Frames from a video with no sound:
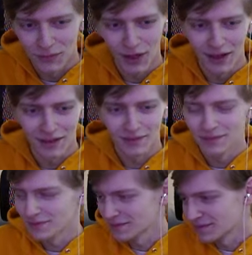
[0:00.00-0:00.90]

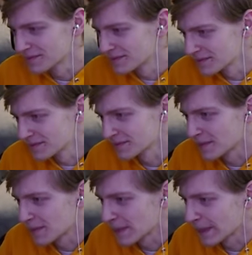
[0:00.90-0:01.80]

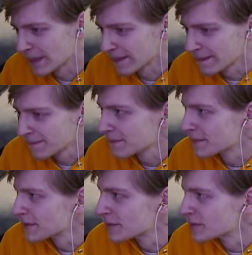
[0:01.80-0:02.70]

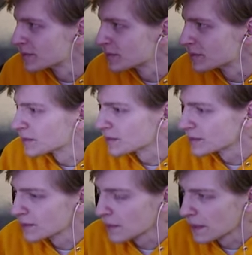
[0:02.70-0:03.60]

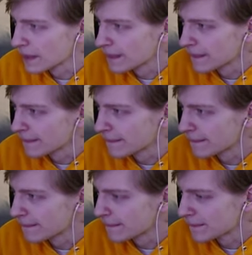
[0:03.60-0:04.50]

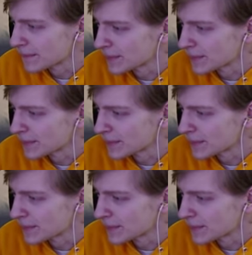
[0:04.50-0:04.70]
No words are spoken by the person on screen.